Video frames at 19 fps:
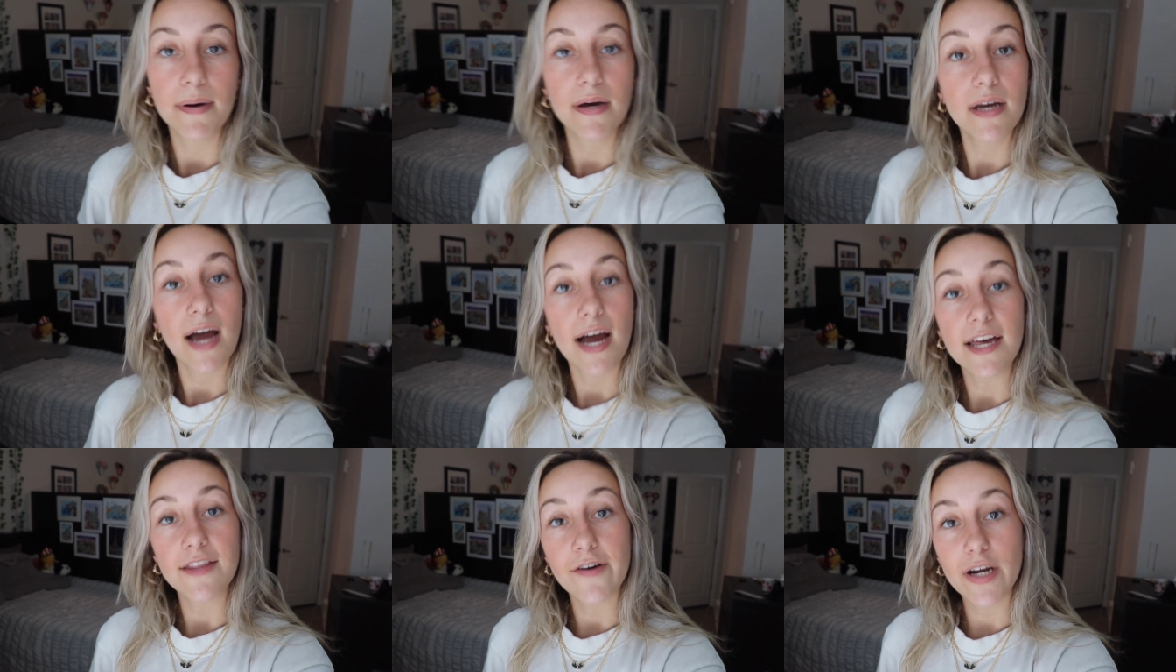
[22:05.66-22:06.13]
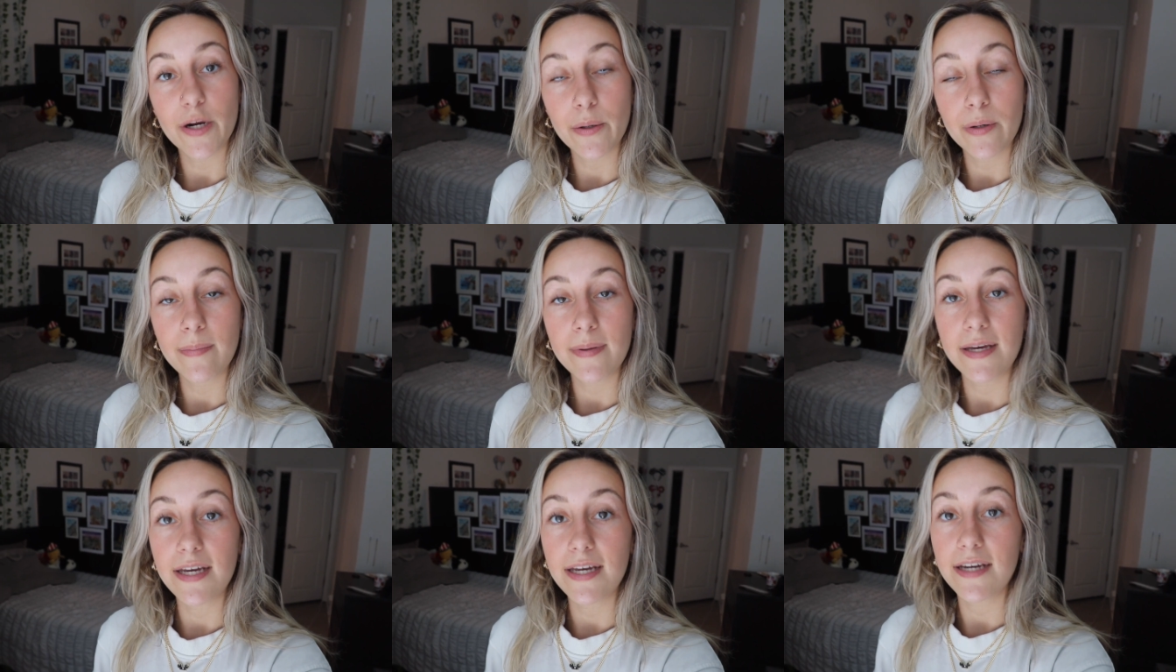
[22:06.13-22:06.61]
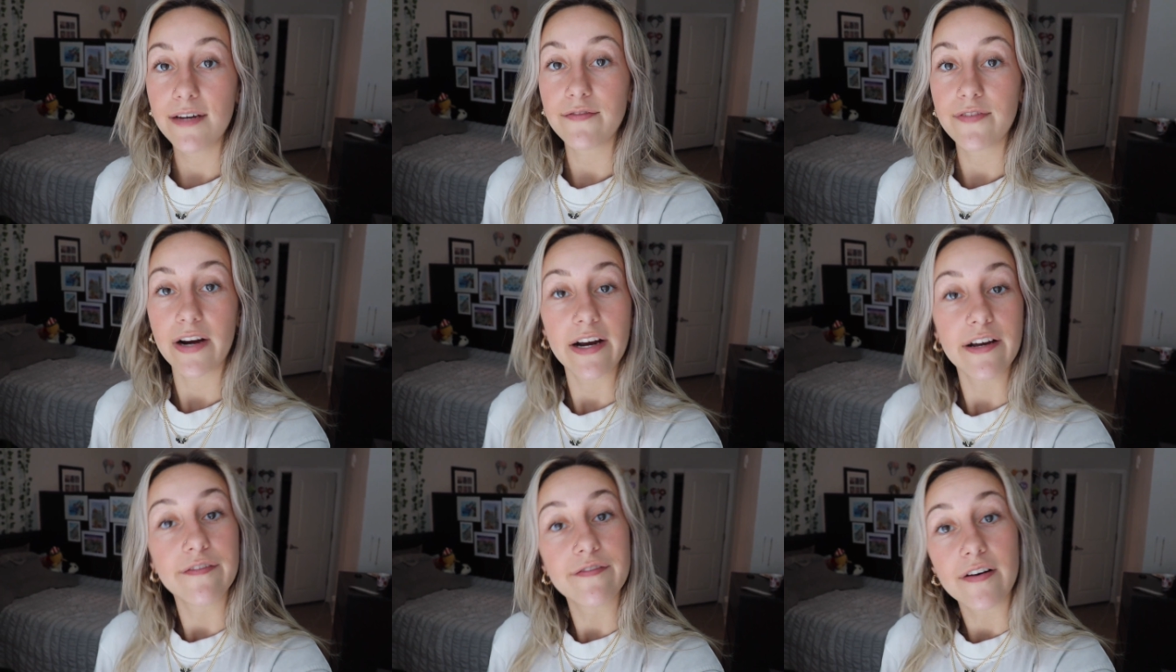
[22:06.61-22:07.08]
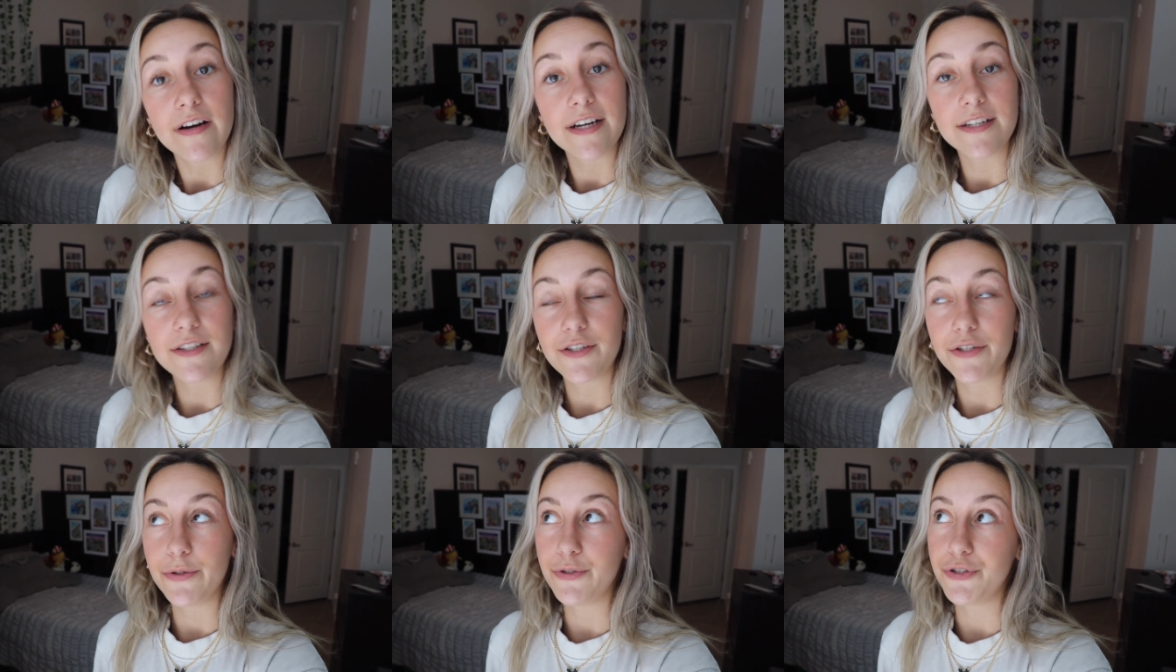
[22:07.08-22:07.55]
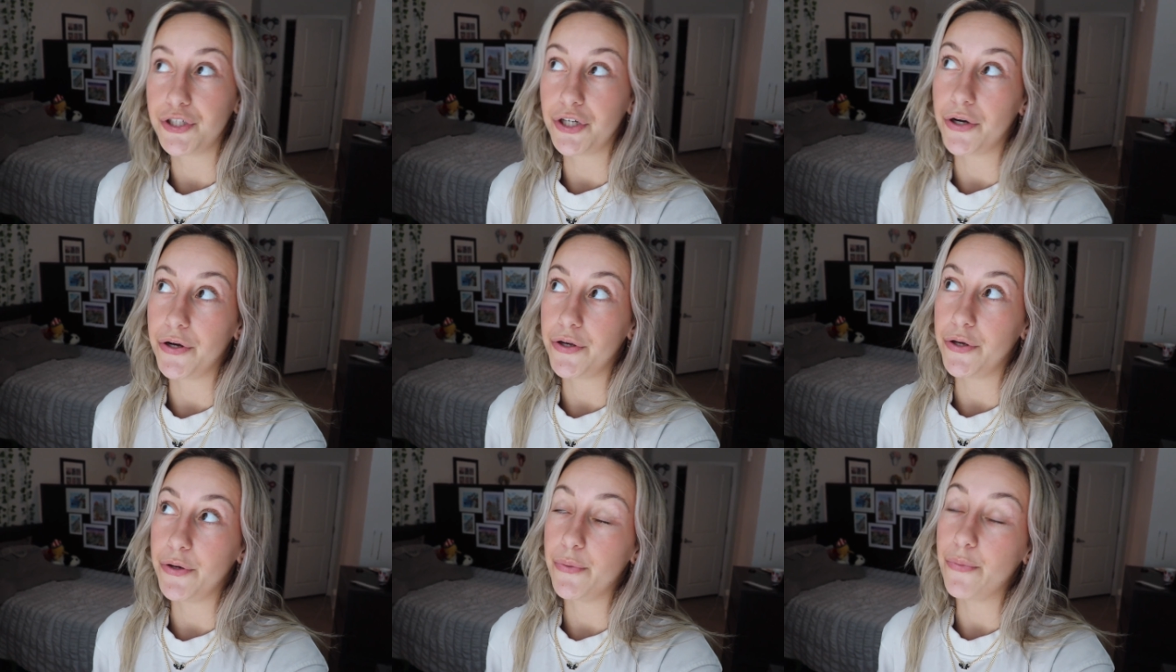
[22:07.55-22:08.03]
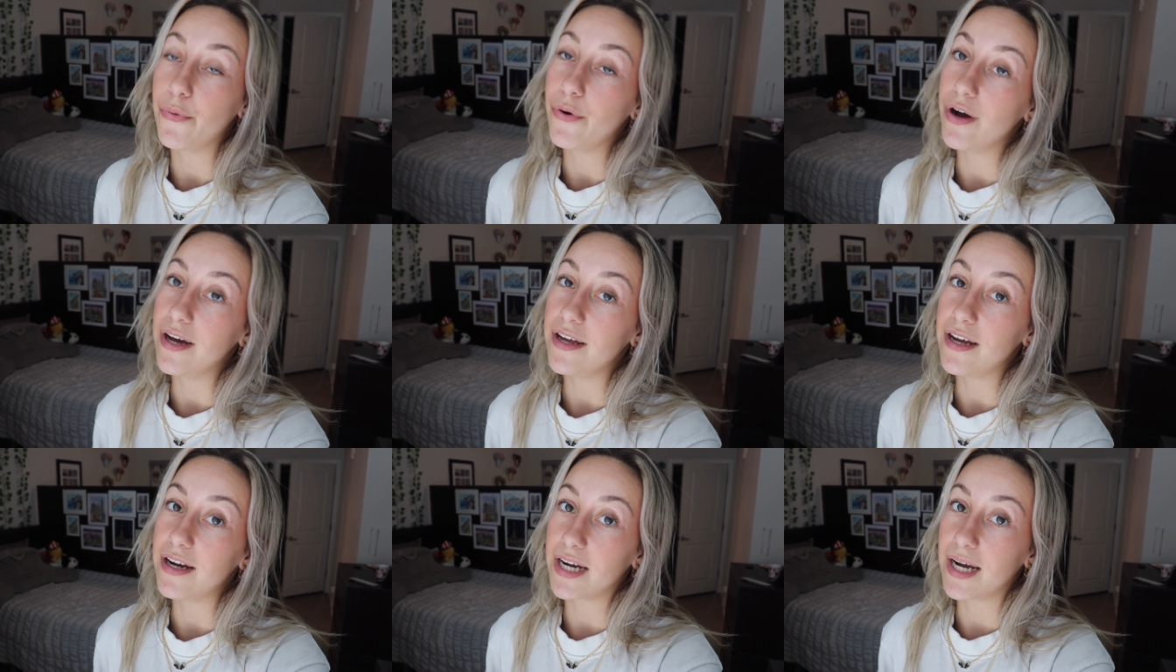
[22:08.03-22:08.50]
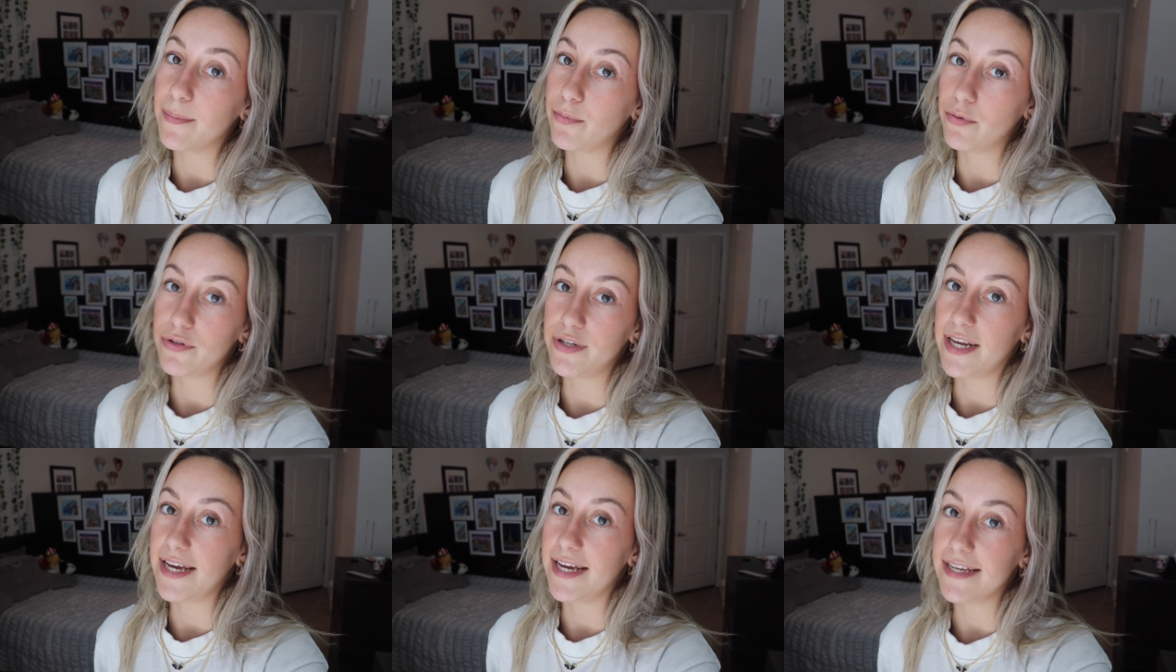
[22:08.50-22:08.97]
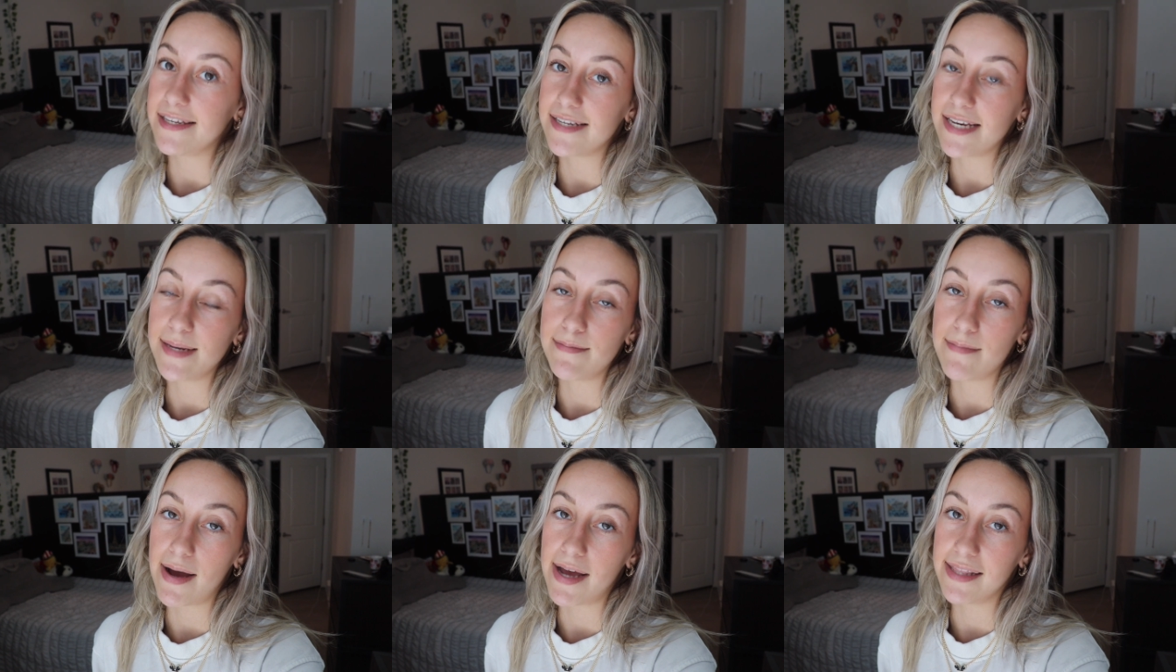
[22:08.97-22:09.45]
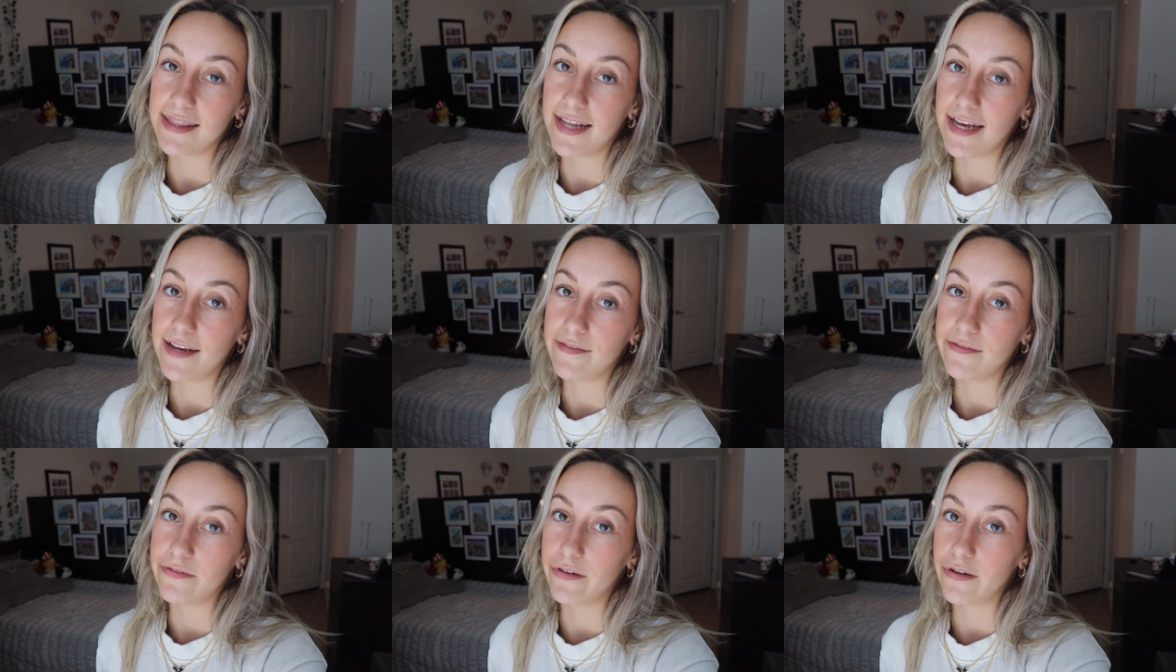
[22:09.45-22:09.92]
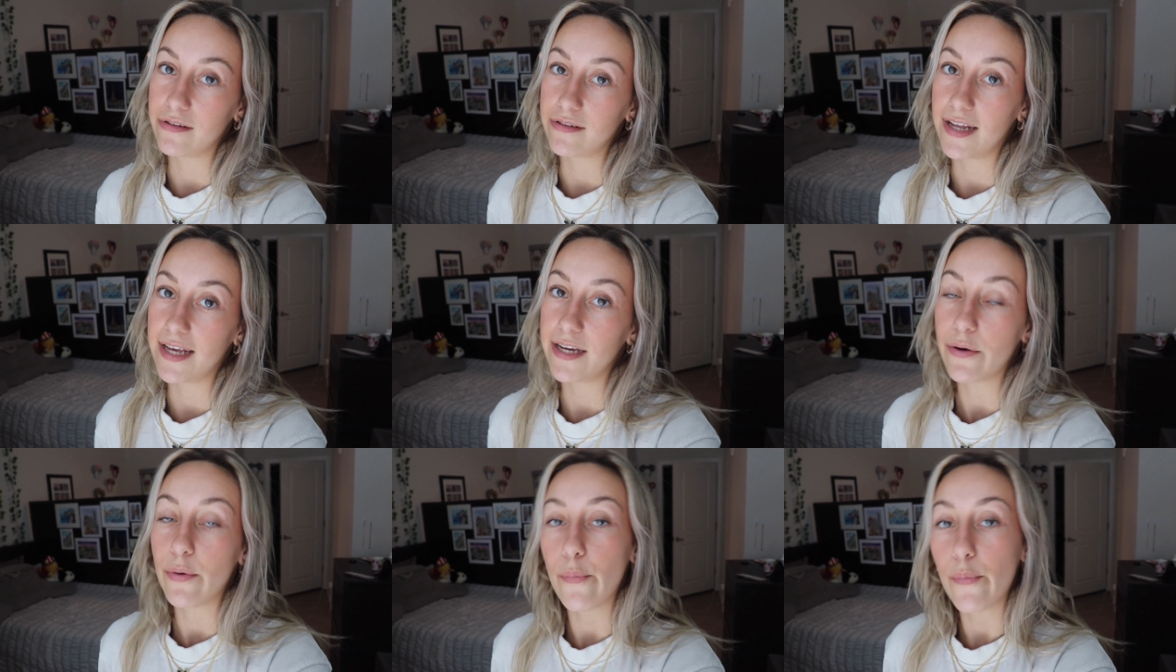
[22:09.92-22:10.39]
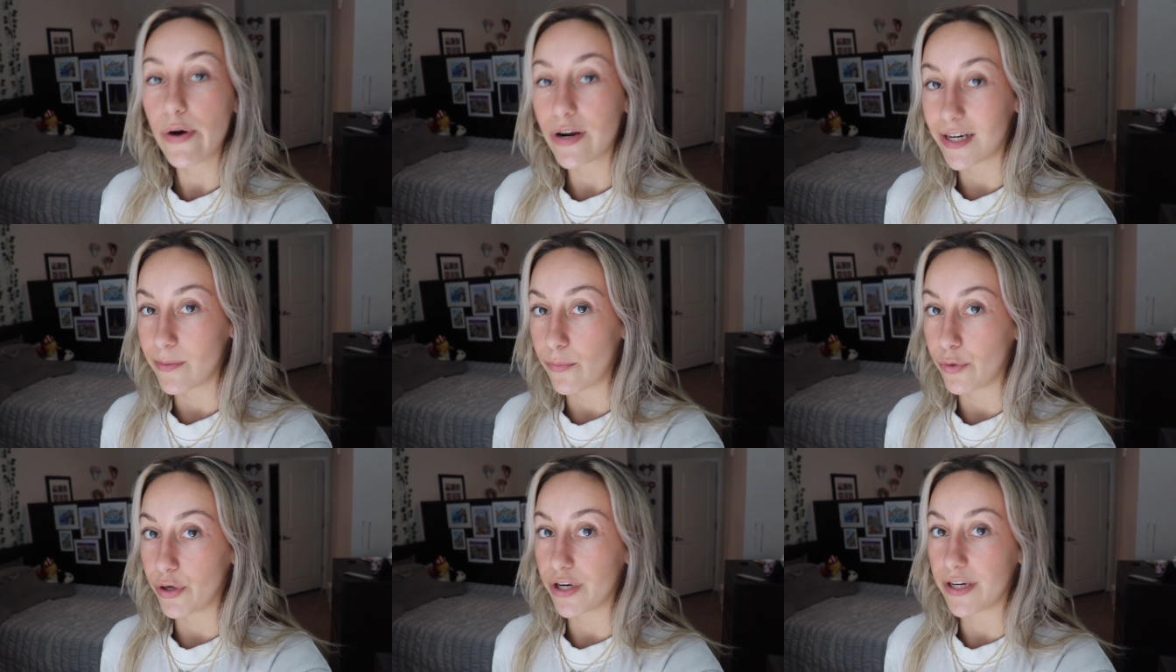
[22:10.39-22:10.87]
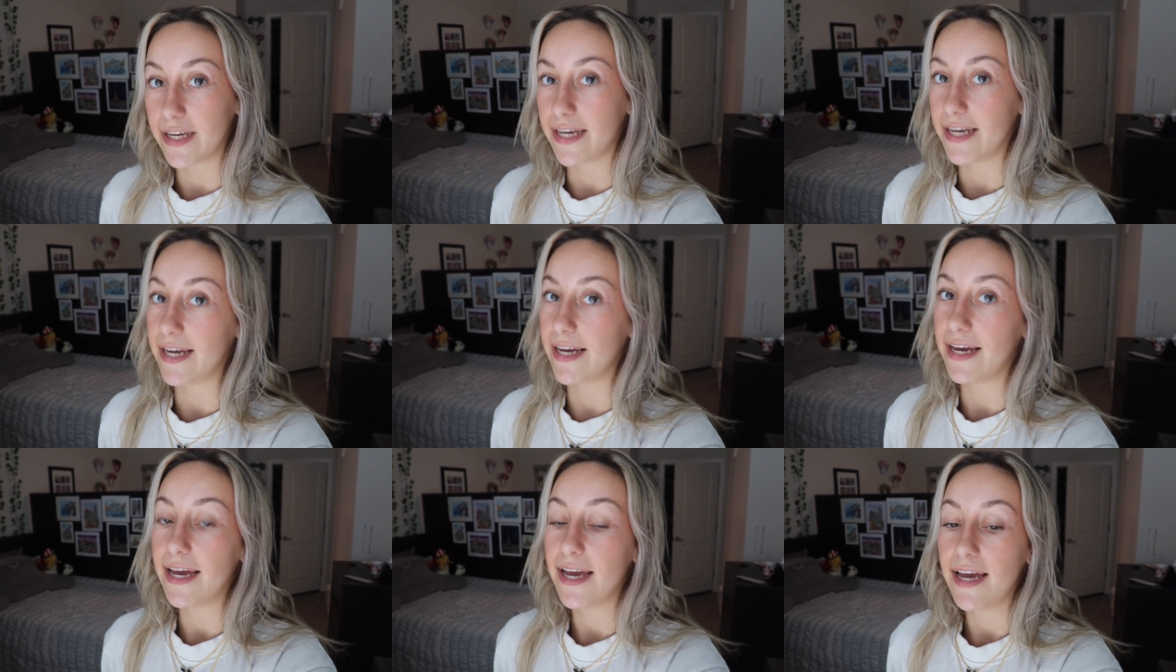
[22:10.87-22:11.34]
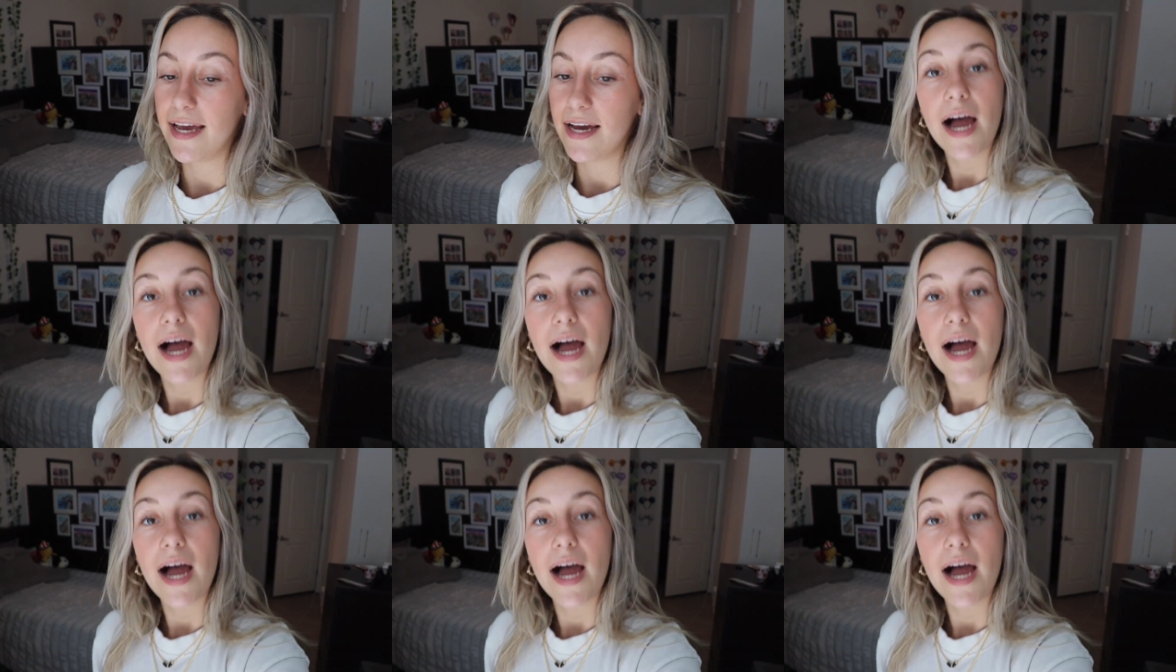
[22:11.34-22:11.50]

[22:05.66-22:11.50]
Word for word: but I thought it would be very fun to show you what a couple days in my life look like when I'm working.